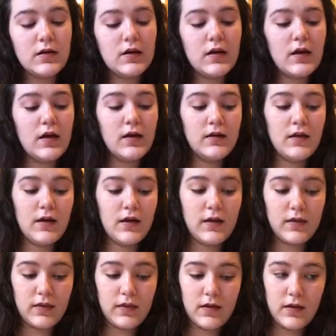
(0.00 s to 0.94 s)

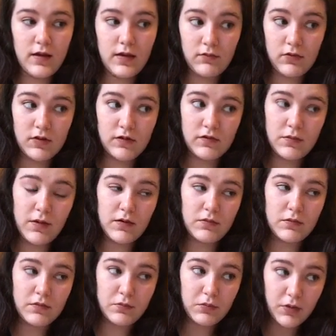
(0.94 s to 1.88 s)
unlike the
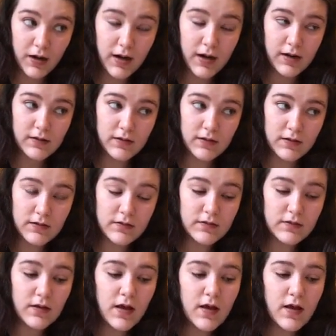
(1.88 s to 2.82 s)
evidence-based practice,
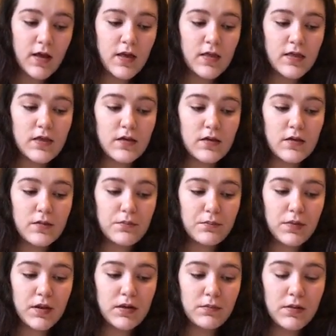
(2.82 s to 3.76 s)
the
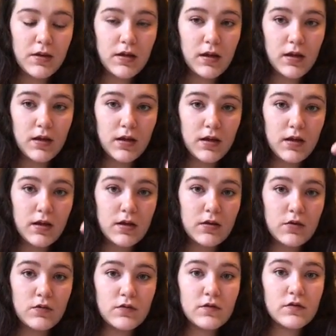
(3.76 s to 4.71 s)
PBE
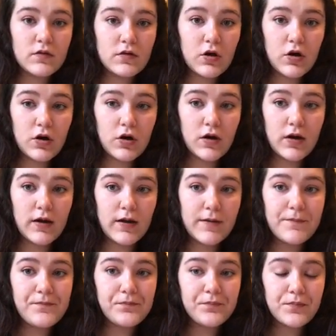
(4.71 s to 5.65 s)
uses current
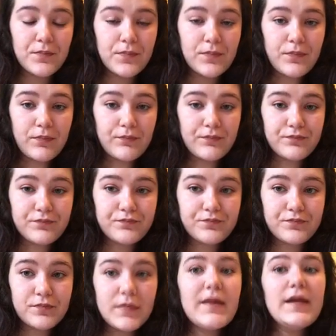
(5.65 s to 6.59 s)

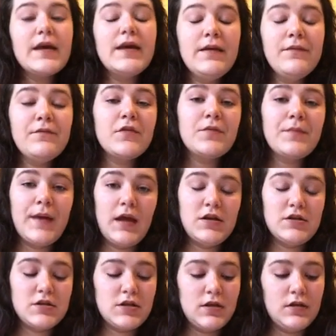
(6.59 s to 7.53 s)

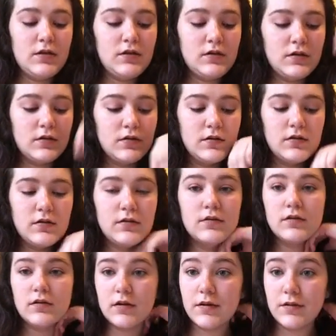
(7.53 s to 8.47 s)
information
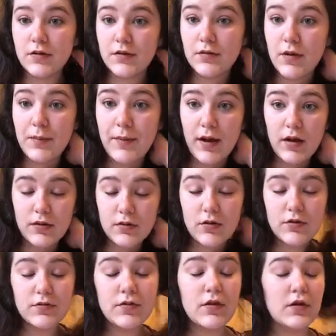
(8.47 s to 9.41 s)
about
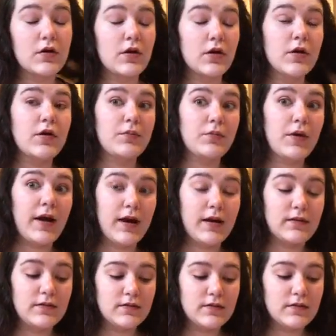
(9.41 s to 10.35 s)
the current
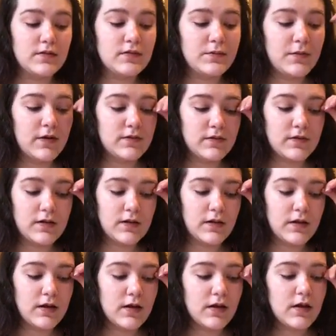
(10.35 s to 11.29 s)
practices, basically.